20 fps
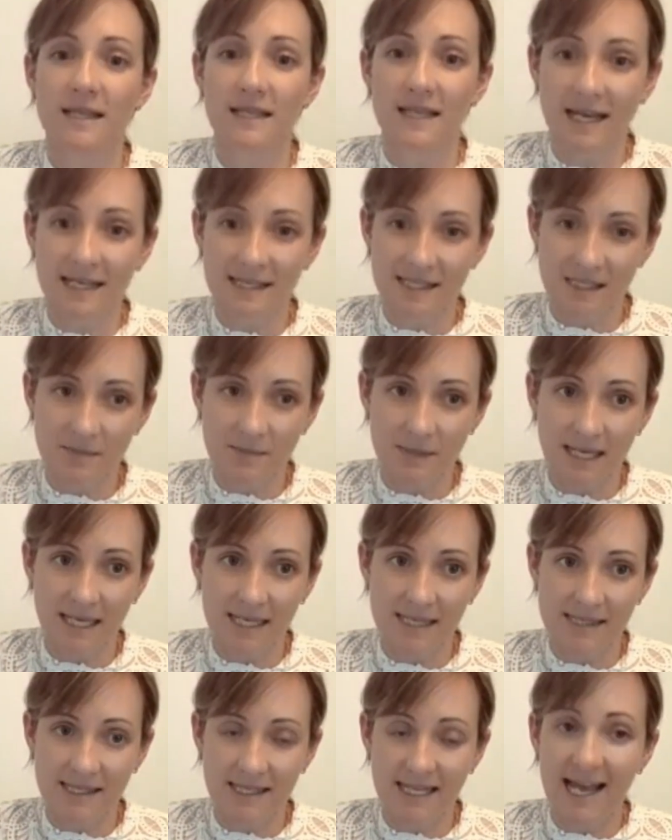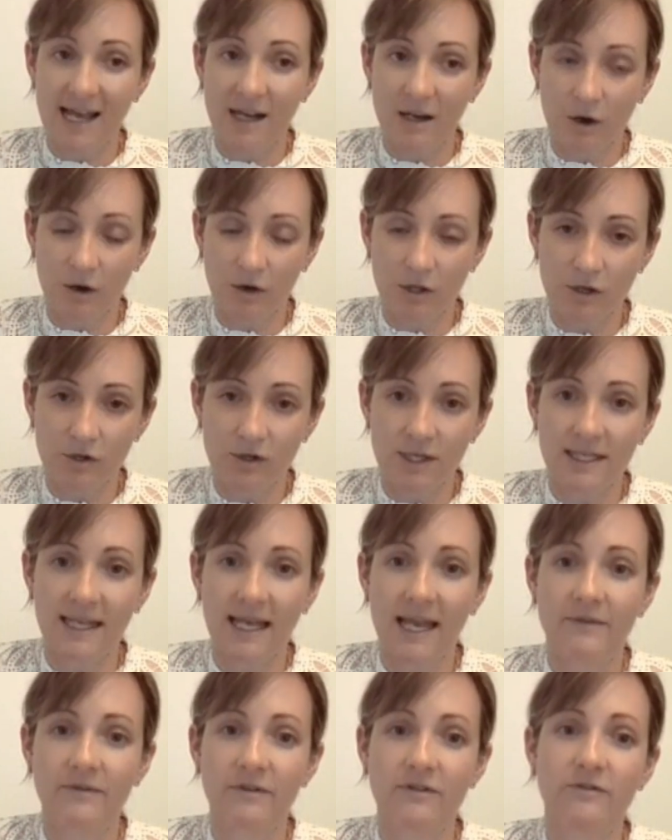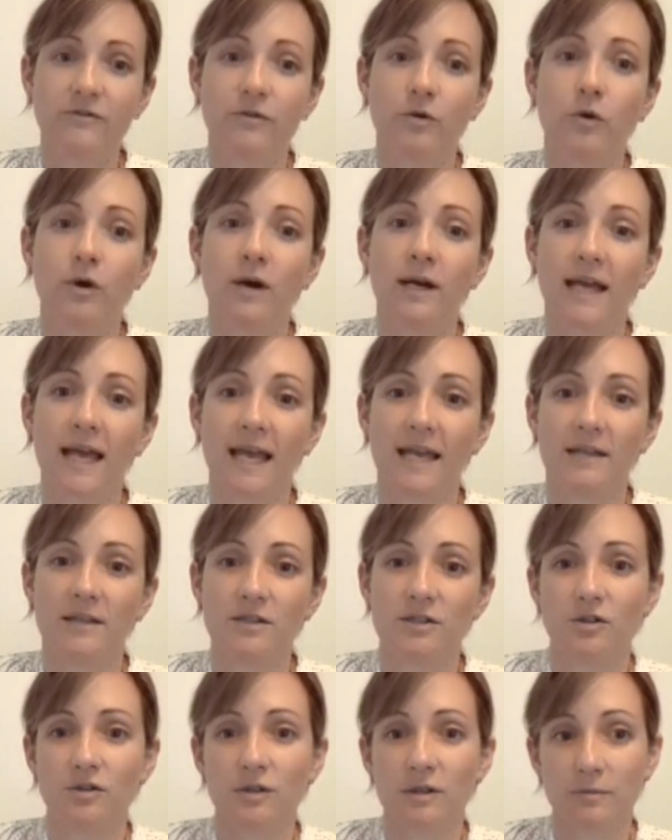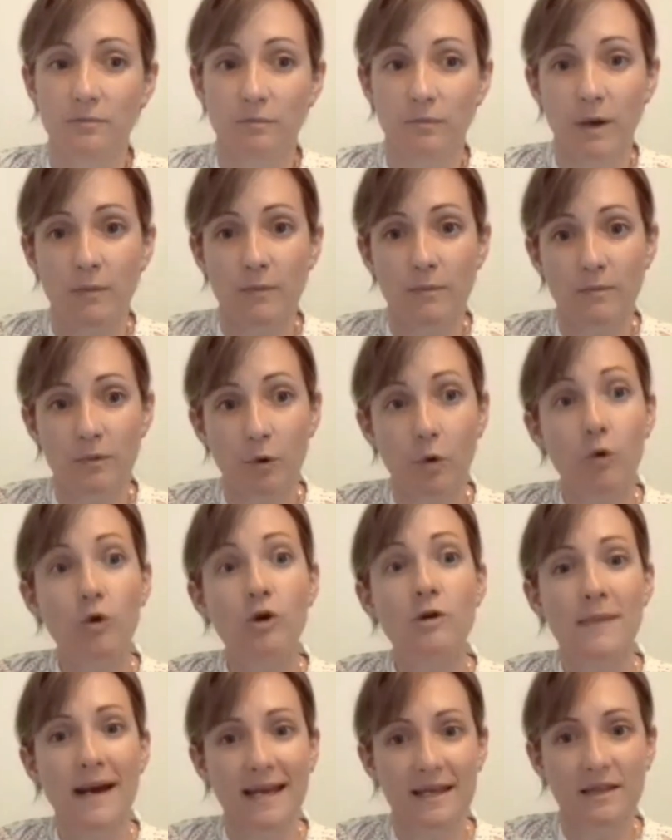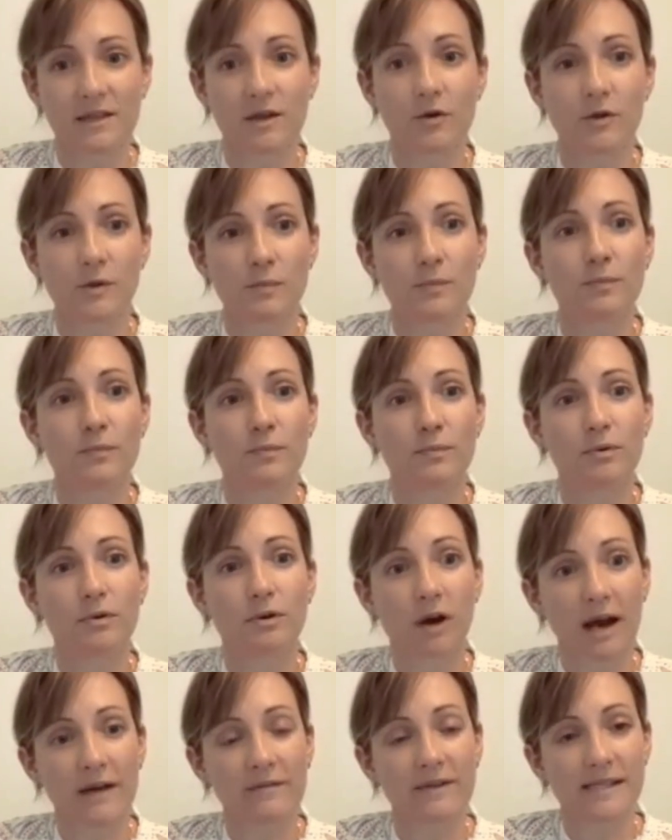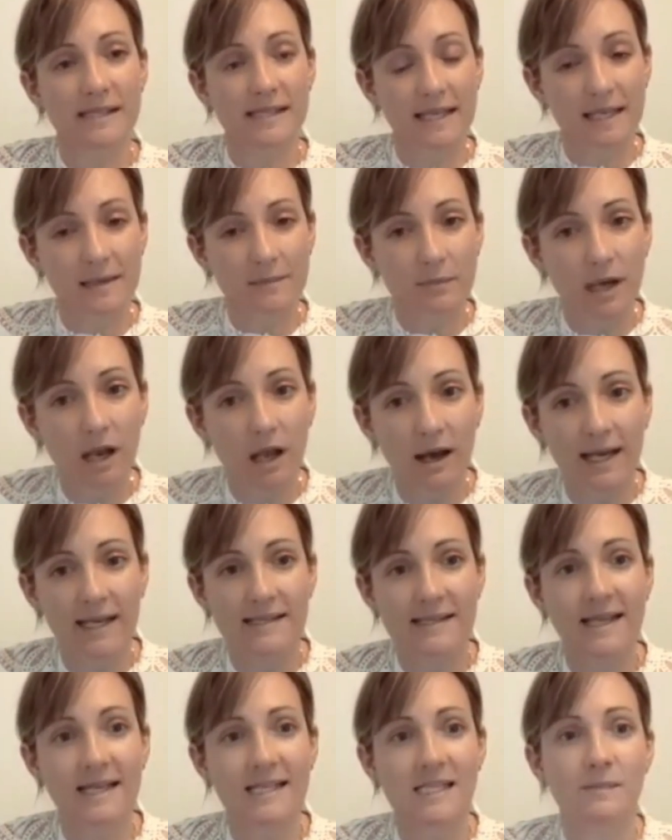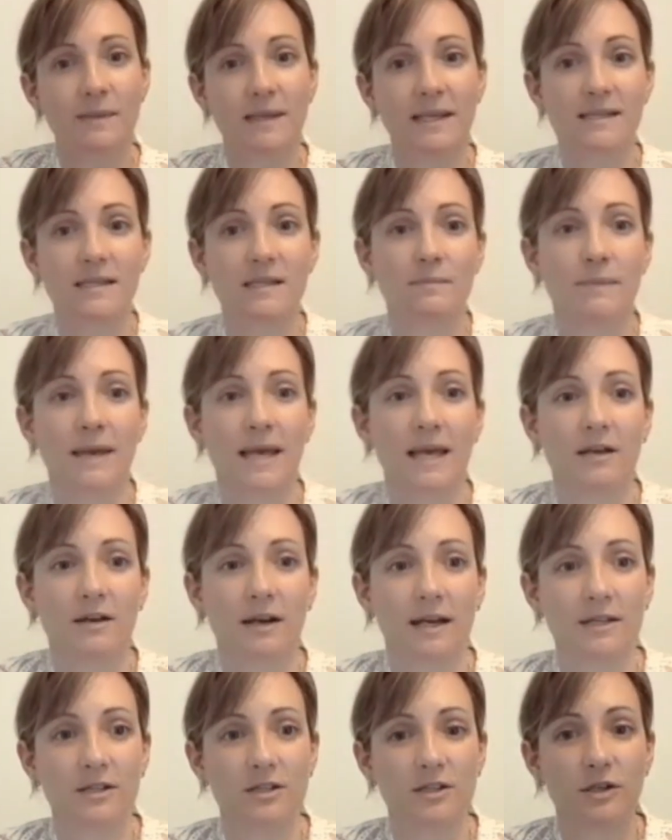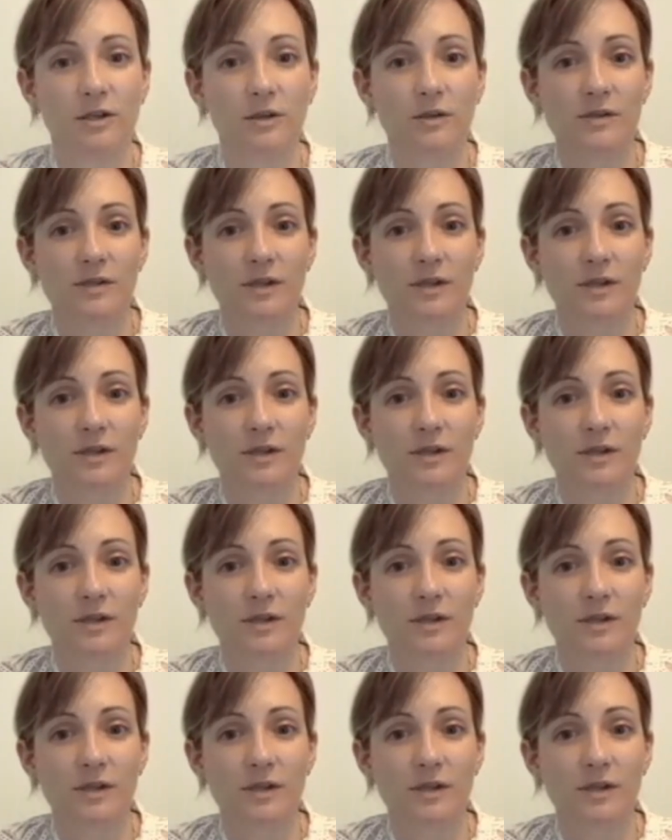The customer has said how long you can have it for, and you can automate those privacy compliance aspects in the background too.